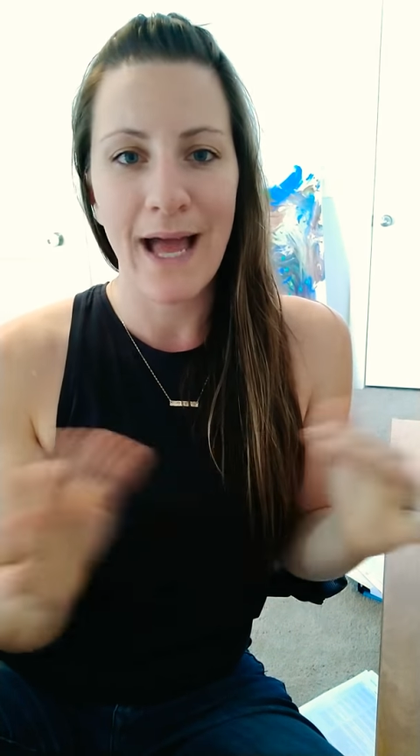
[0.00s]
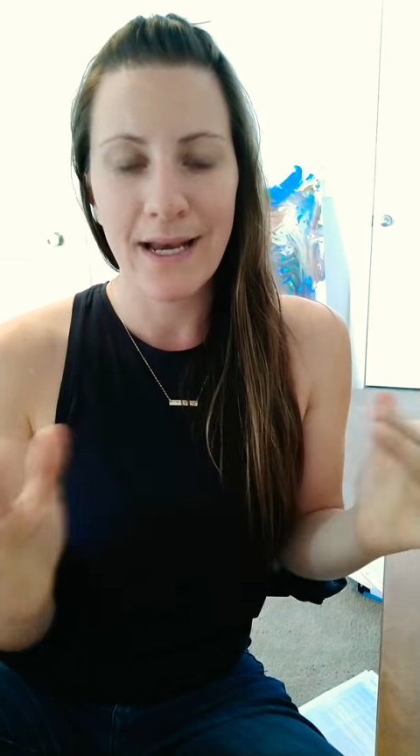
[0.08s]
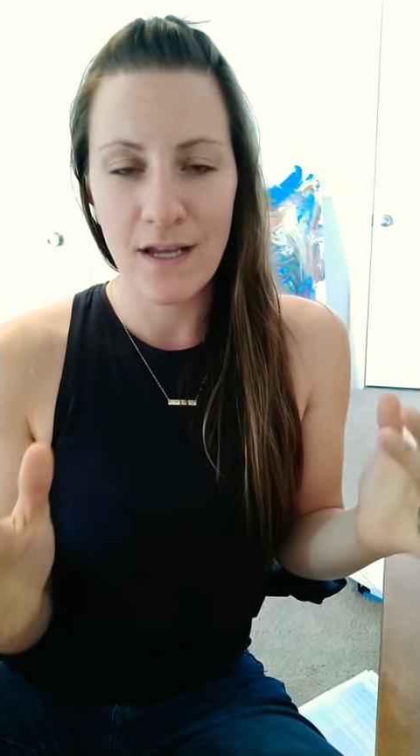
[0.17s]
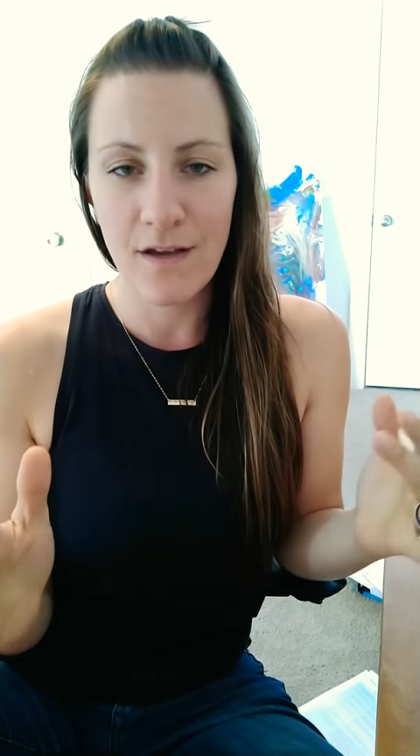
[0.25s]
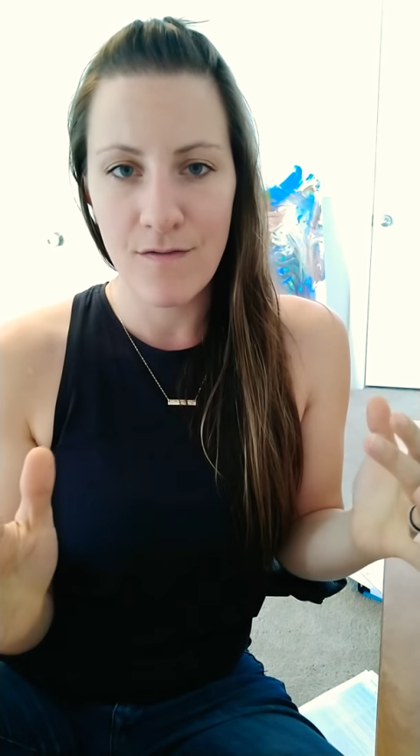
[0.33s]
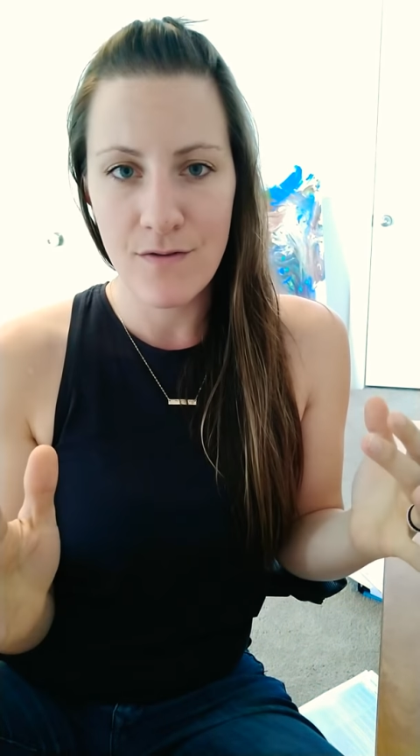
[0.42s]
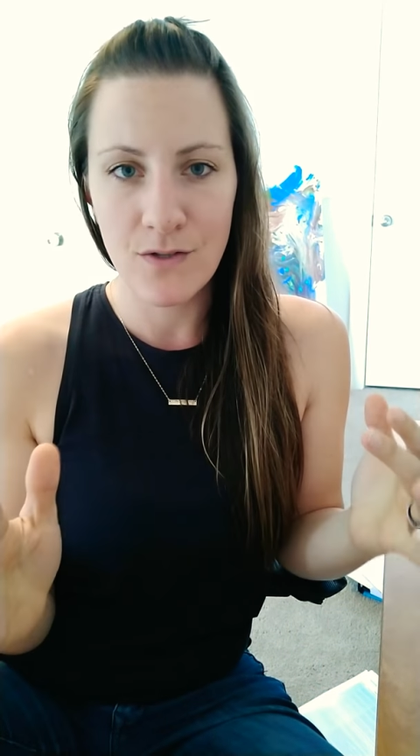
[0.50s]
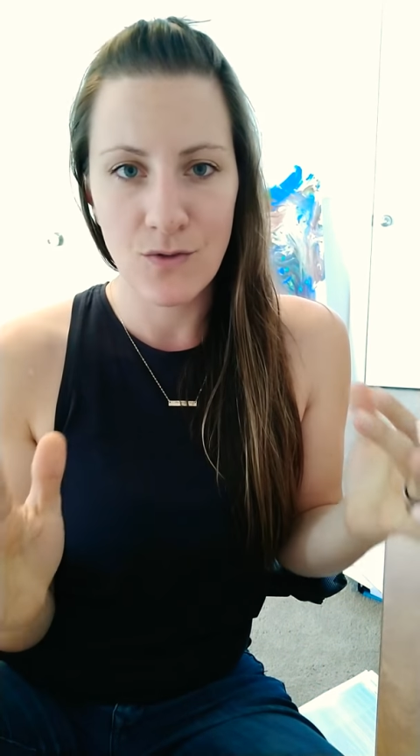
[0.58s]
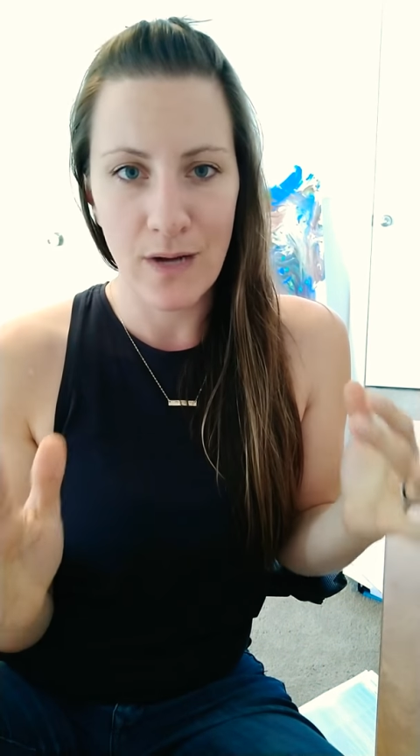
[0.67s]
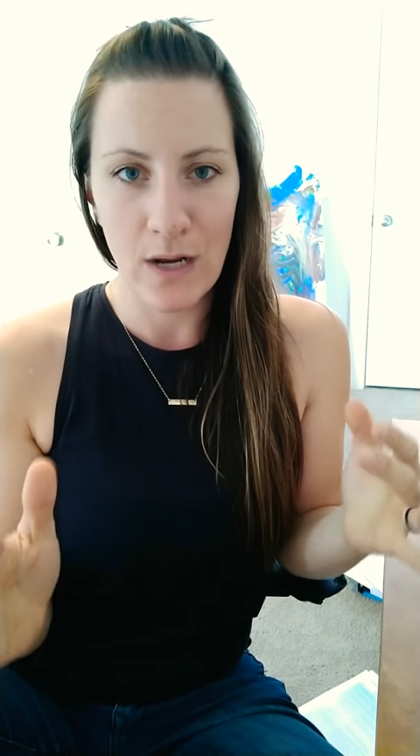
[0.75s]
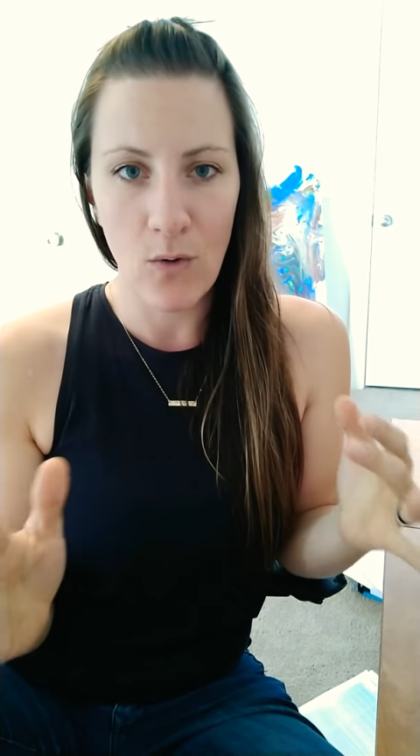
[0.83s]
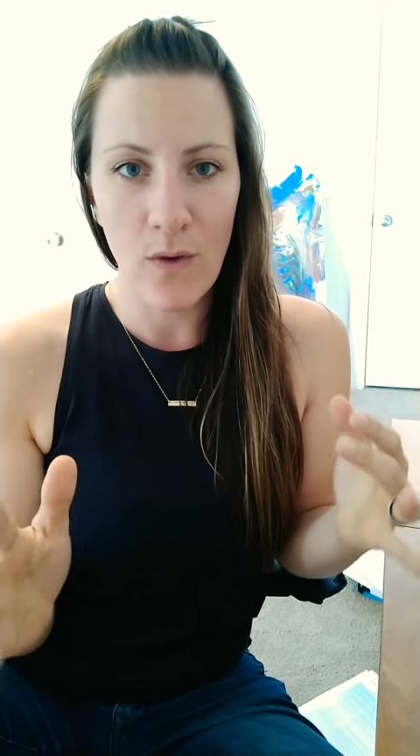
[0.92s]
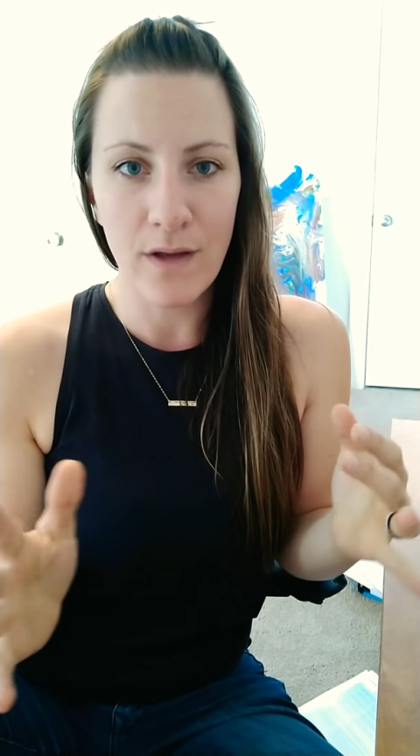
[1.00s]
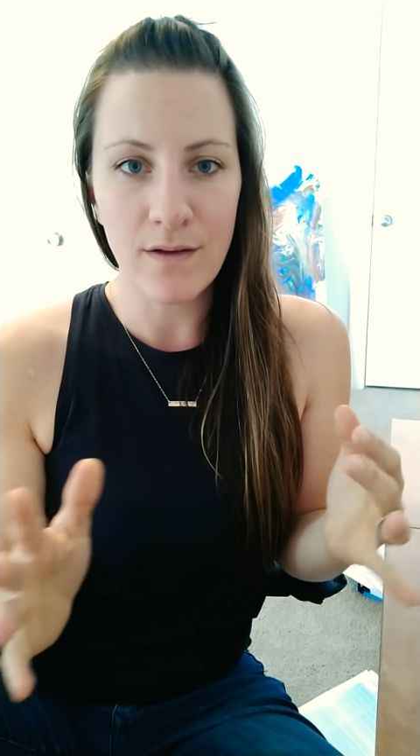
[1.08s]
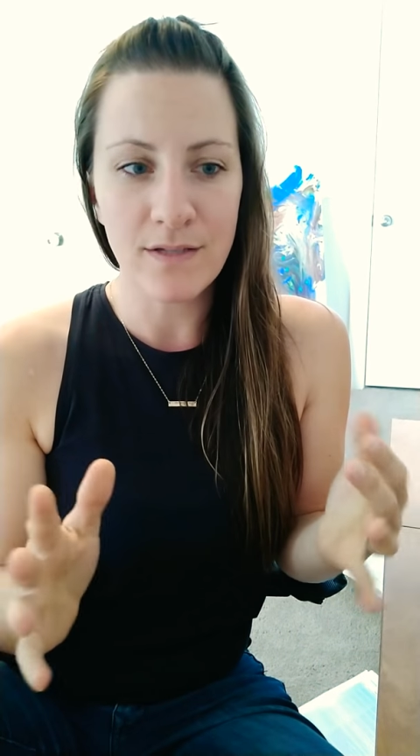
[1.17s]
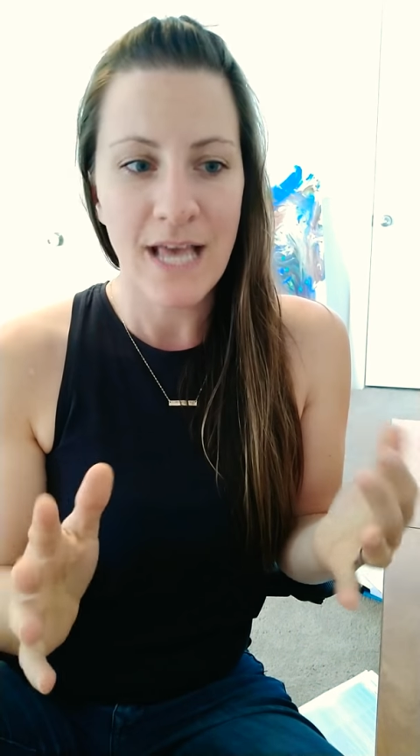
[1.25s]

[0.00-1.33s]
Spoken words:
any of those great oils,